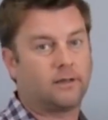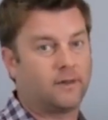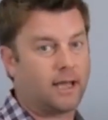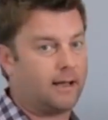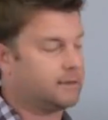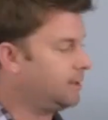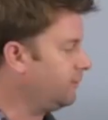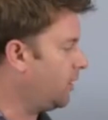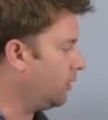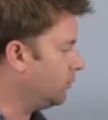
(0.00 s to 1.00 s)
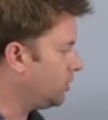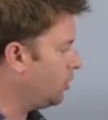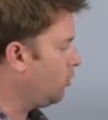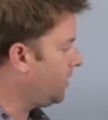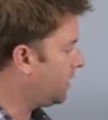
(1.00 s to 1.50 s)
of the Galaxy Volume
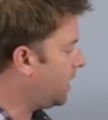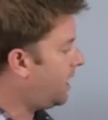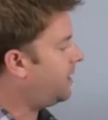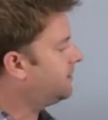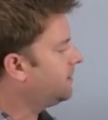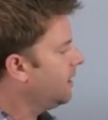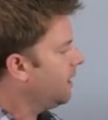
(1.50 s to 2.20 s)
2 because